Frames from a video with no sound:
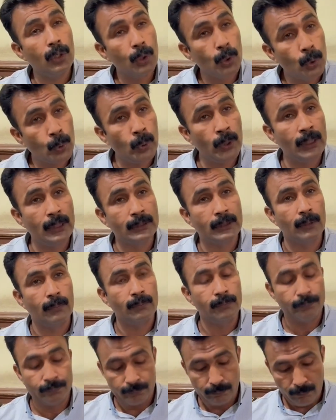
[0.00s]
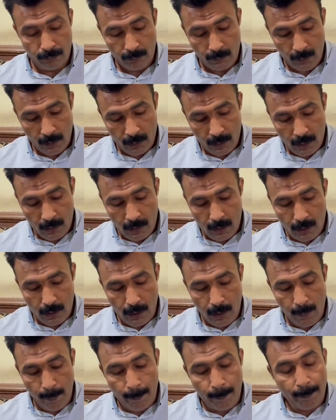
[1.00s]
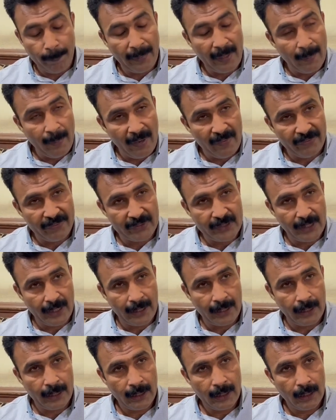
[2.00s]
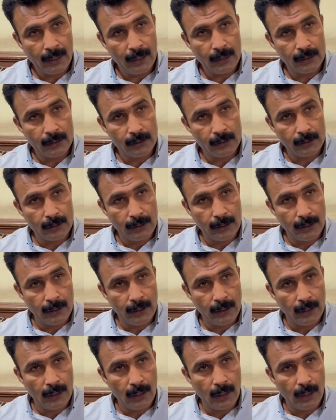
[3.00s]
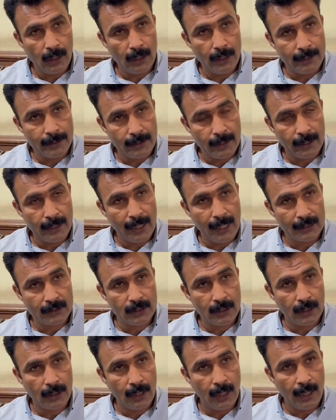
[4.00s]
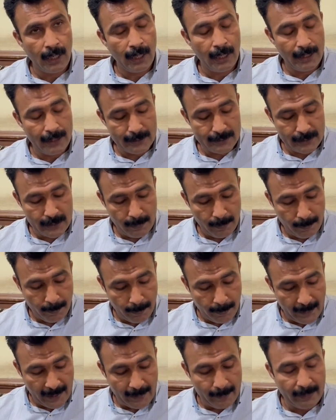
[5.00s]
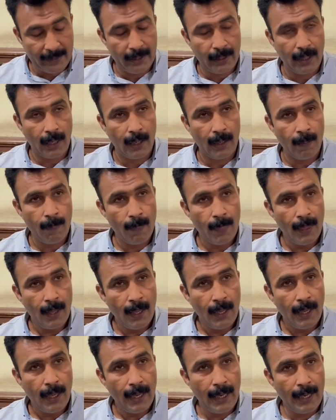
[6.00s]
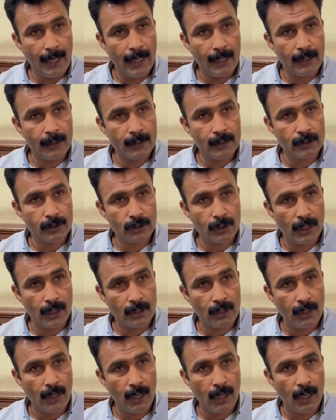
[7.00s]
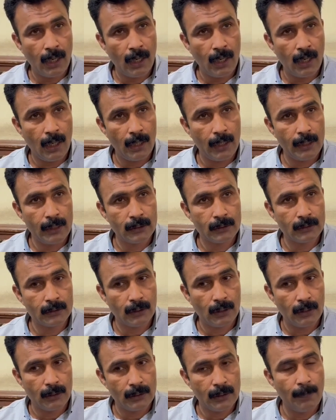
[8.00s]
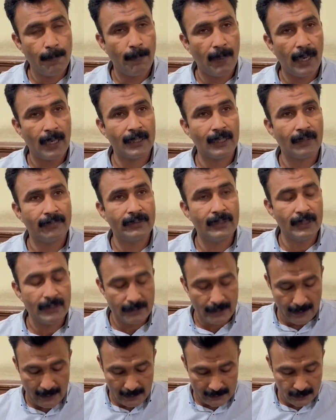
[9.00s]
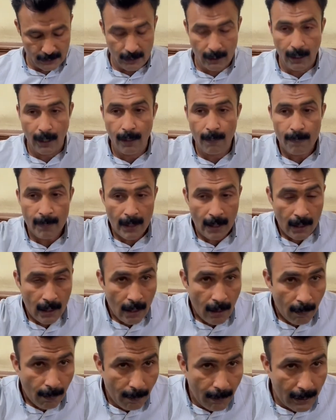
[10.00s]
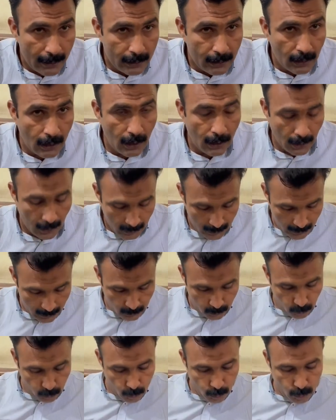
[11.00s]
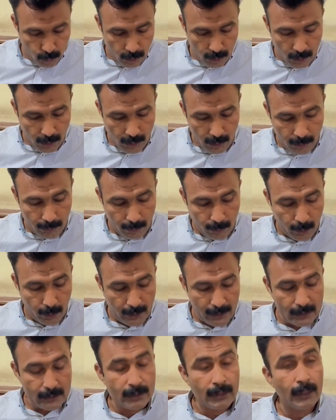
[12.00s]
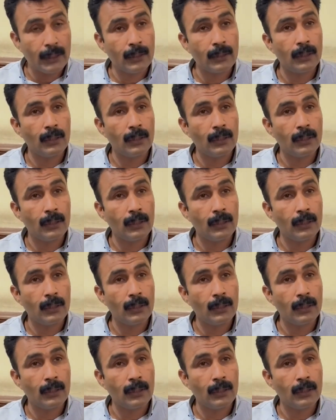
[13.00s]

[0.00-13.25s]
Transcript: dualism, prima facie the international law is the primary law and the state law is the part of the international law. But according to monistic,